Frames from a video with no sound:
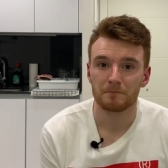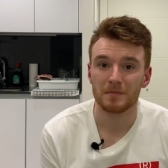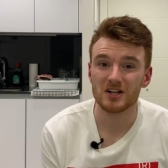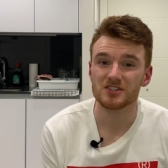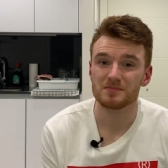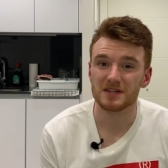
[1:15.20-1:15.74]

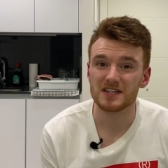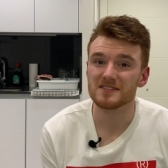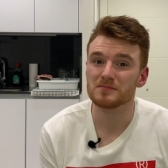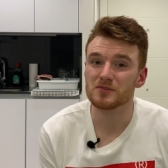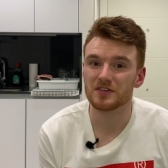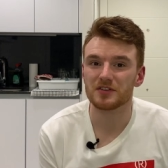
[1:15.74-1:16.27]
Belgium is
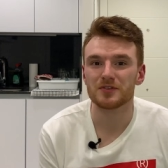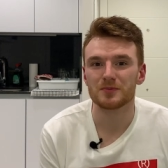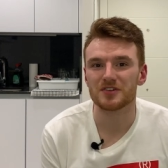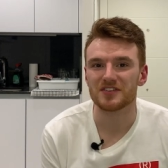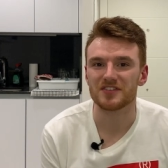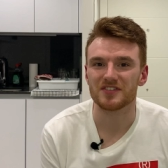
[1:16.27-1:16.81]
moving
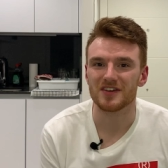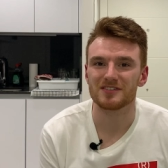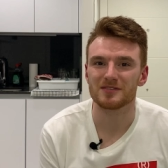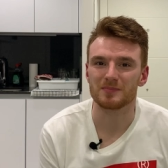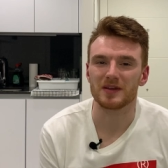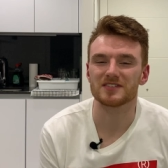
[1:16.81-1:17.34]
towards a
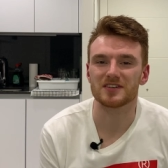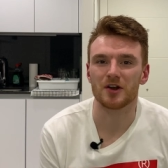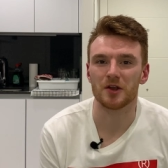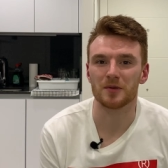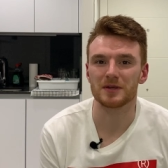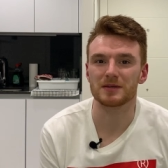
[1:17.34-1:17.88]
service-based
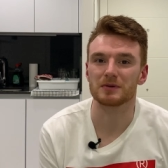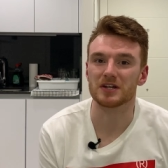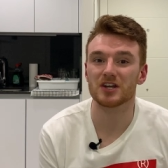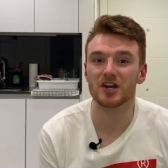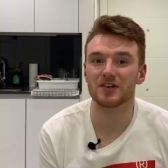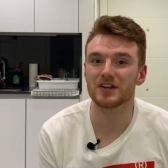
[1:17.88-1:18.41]
economy but
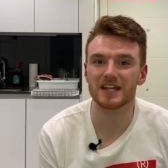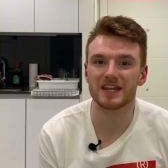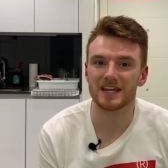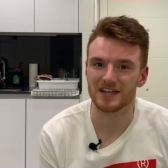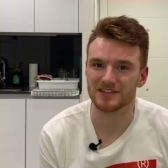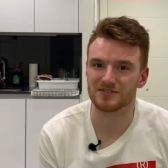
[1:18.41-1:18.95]

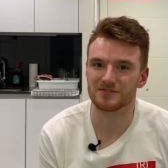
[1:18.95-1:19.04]
currently is a